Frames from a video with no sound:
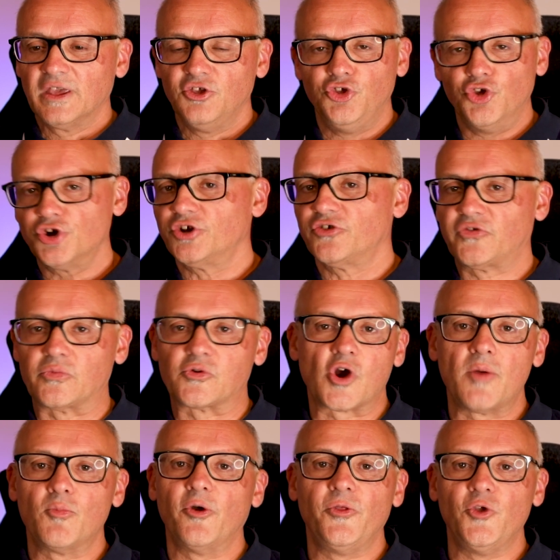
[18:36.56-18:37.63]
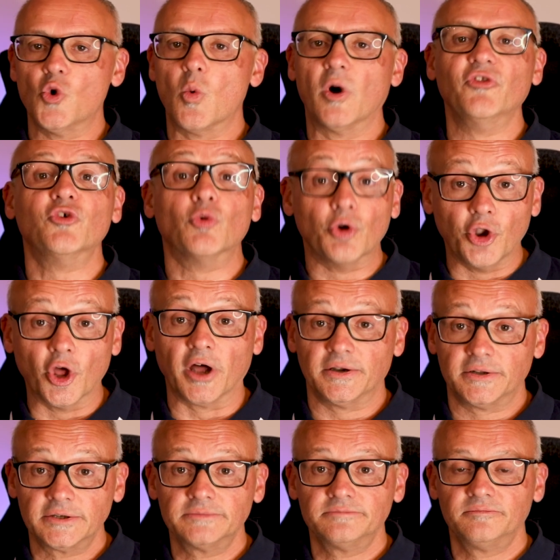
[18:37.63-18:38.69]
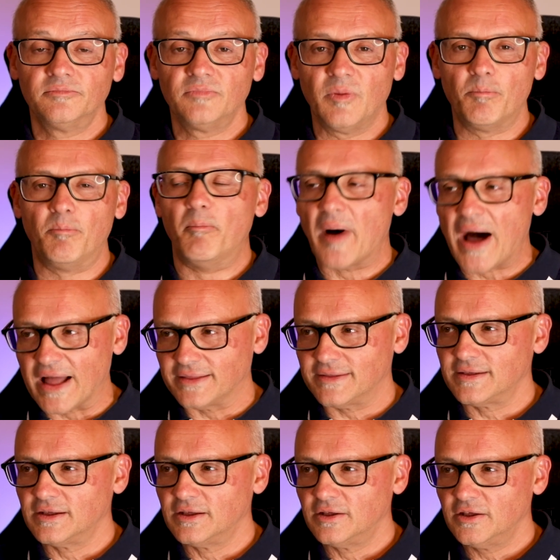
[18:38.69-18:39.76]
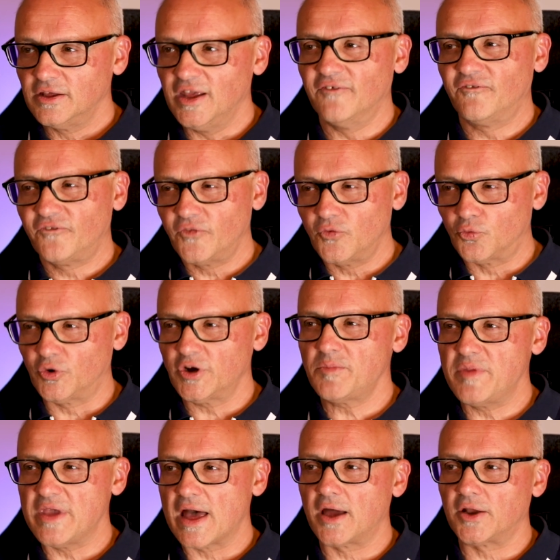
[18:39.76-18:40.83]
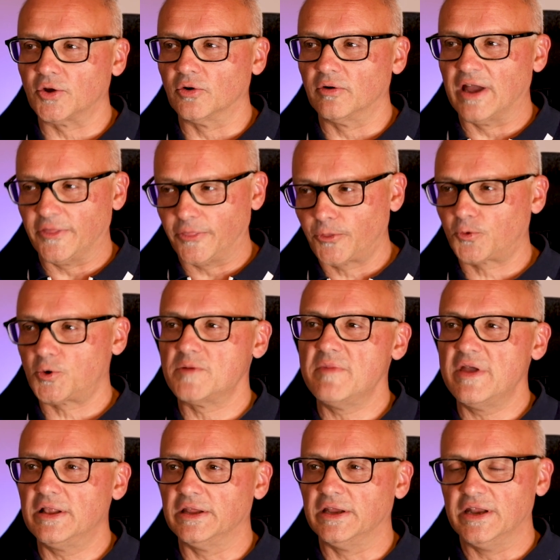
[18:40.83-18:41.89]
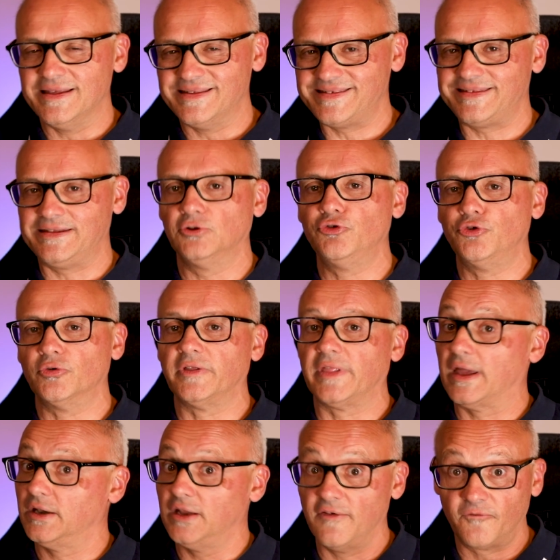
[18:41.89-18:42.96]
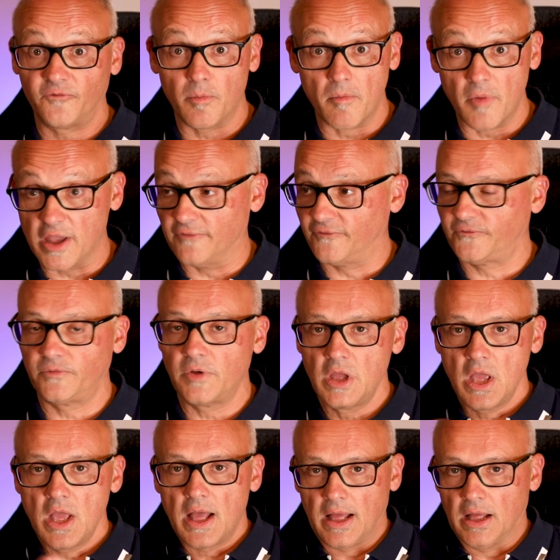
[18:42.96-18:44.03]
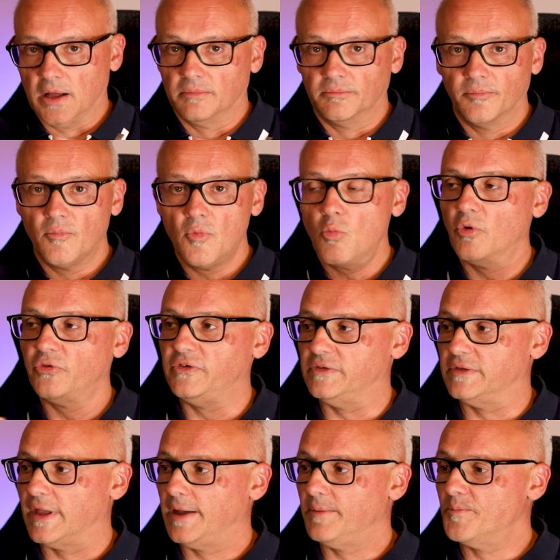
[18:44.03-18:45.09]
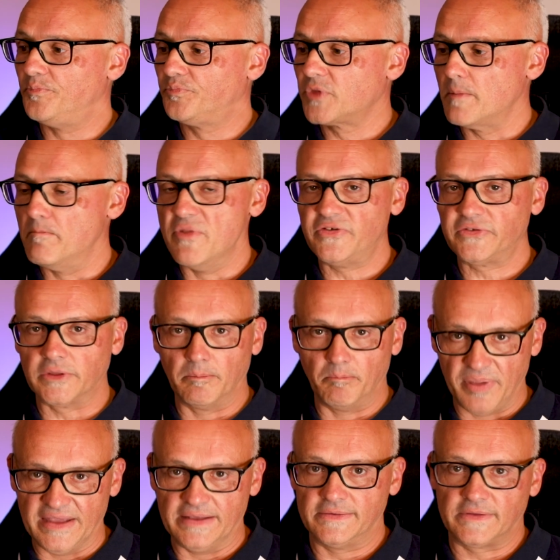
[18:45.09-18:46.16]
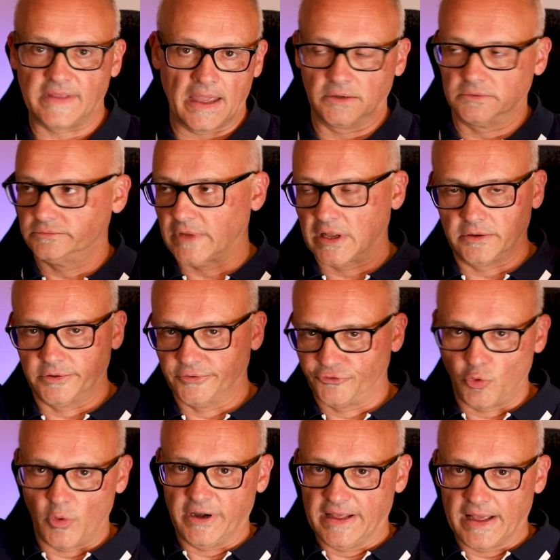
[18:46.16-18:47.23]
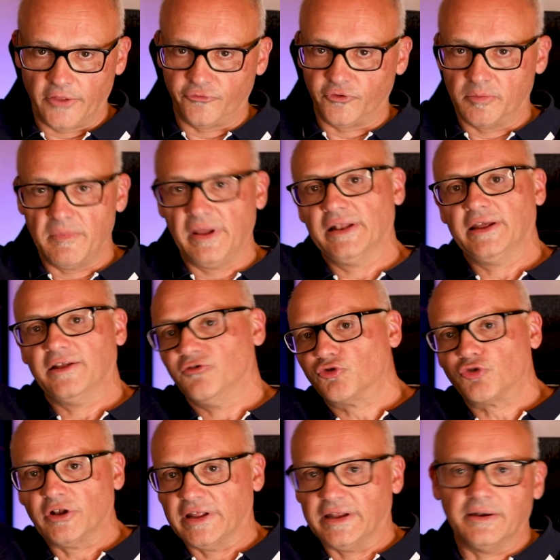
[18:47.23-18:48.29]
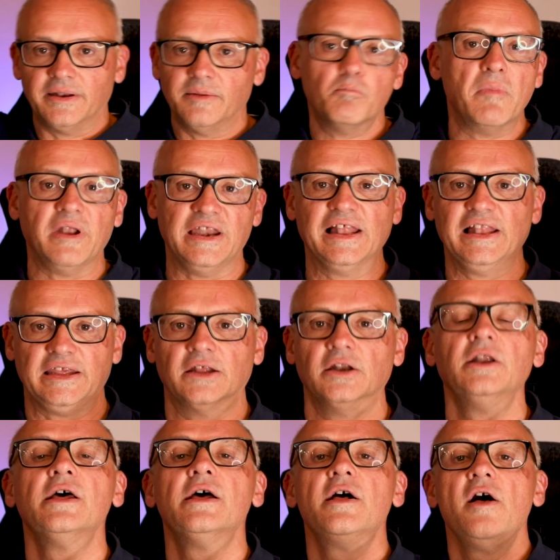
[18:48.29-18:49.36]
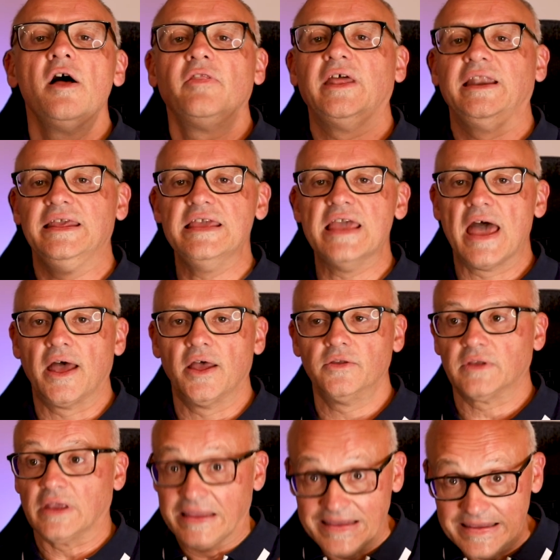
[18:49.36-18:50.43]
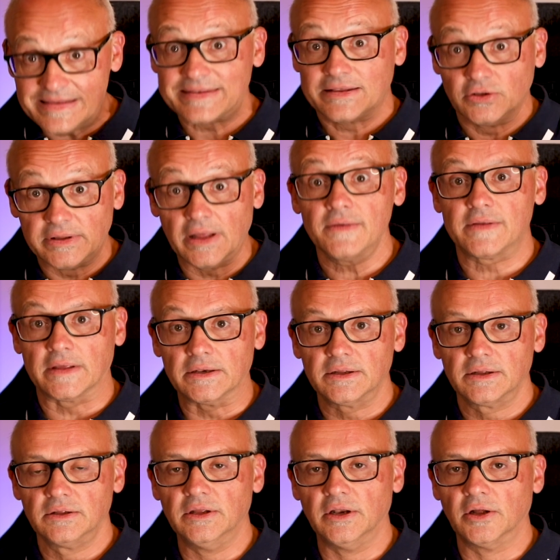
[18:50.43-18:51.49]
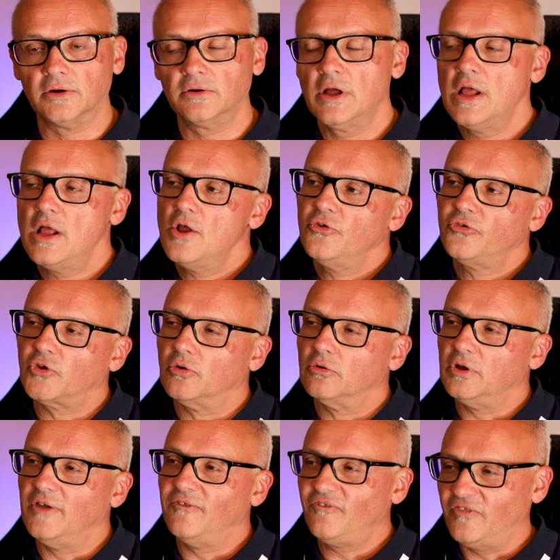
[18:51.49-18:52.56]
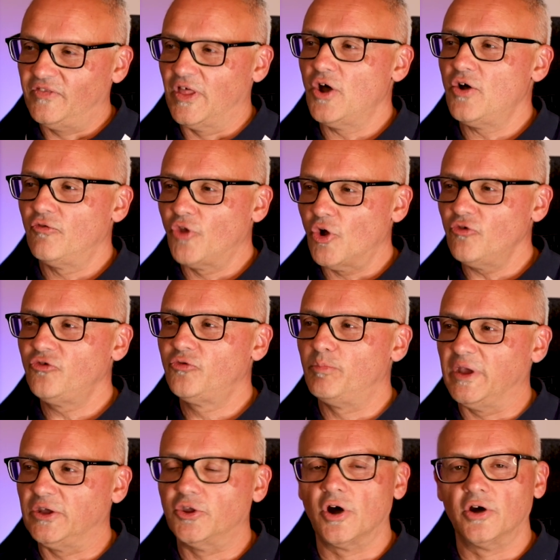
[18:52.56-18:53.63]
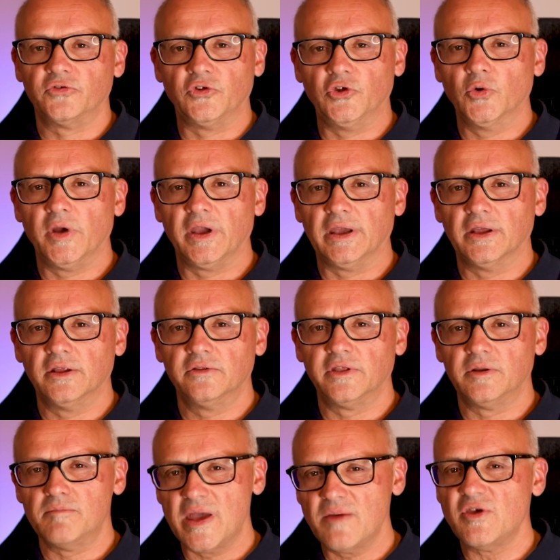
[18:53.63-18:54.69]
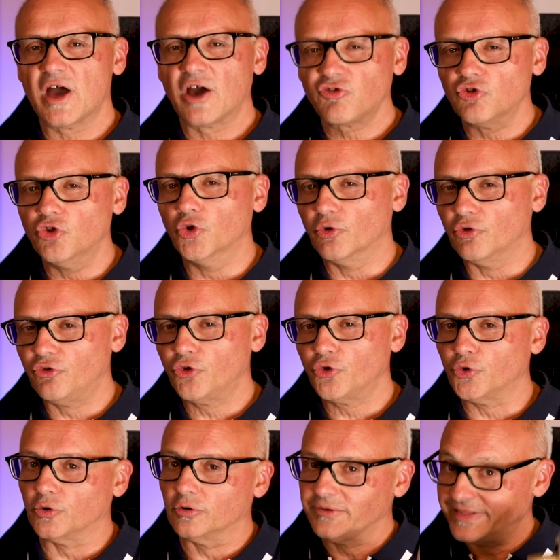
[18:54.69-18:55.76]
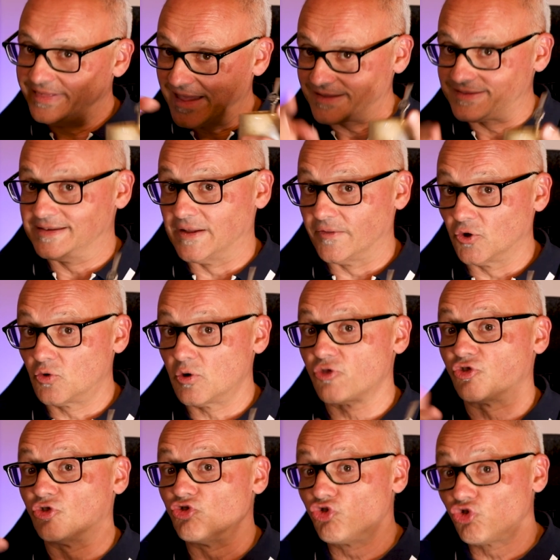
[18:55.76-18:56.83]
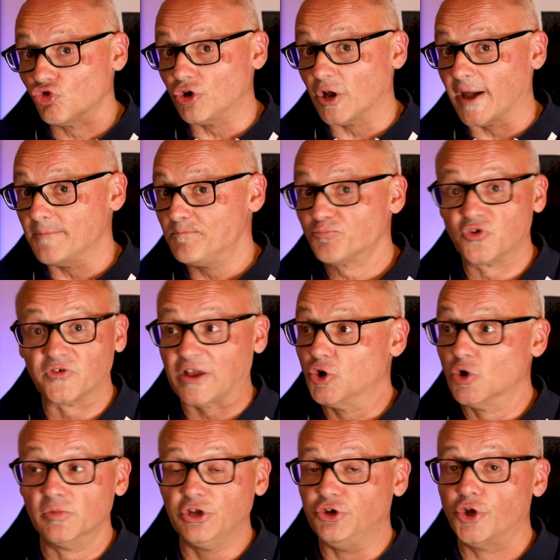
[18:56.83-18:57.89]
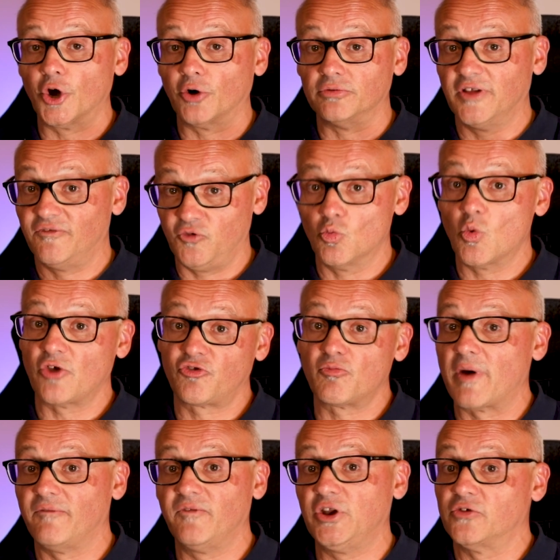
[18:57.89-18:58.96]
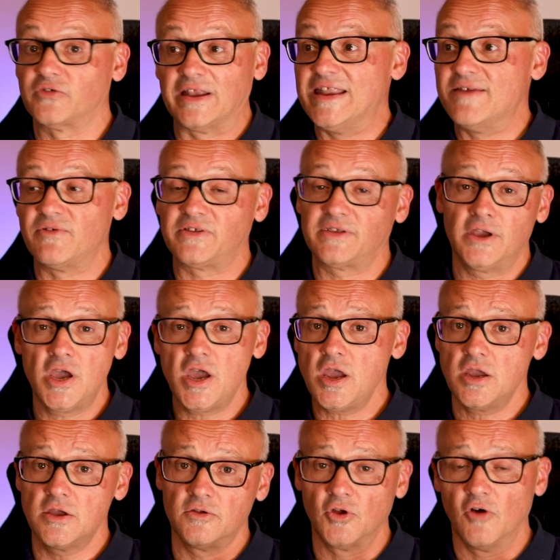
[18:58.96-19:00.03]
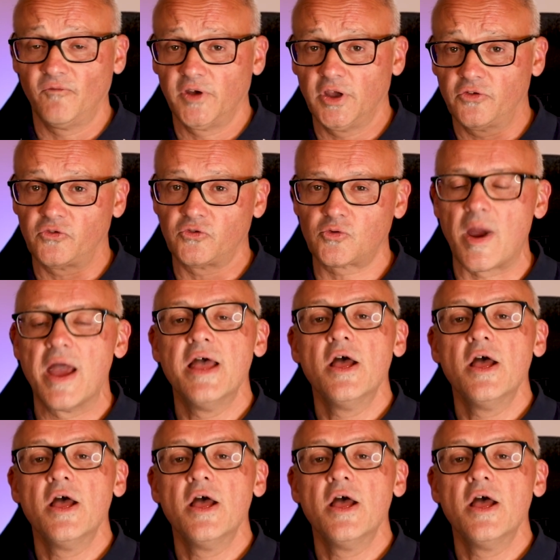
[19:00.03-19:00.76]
You're going to subscribe whether you want to or not. But if Rick Beato at 3 million is still doing that, if what's his name, Mr. Beast at, I don't know, 20, 100 million, trillion, manillion that he has, he still does it, you know? So if those big dogs are doing it, then maybe I should do it too. That's another question. Should I? Because I normally don't. If you watch my videos, I never say, hey, don't forget to subscribe.